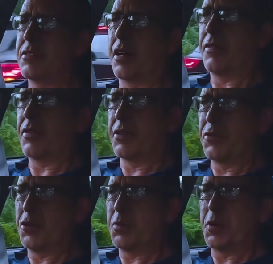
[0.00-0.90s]
driving
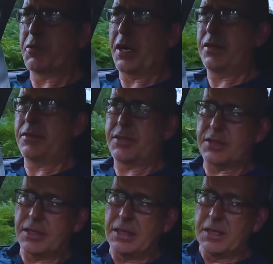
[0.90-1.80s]
on normal
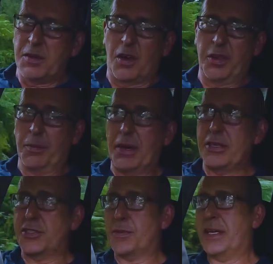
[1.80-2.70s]
roads. On the
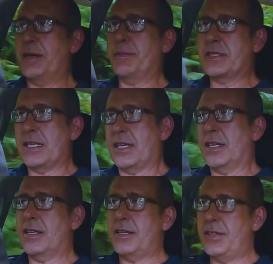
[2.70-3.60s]
motorway in
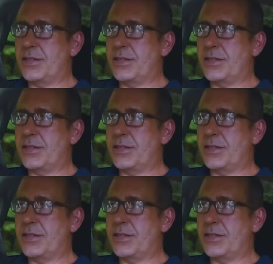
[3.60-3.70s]
particular, you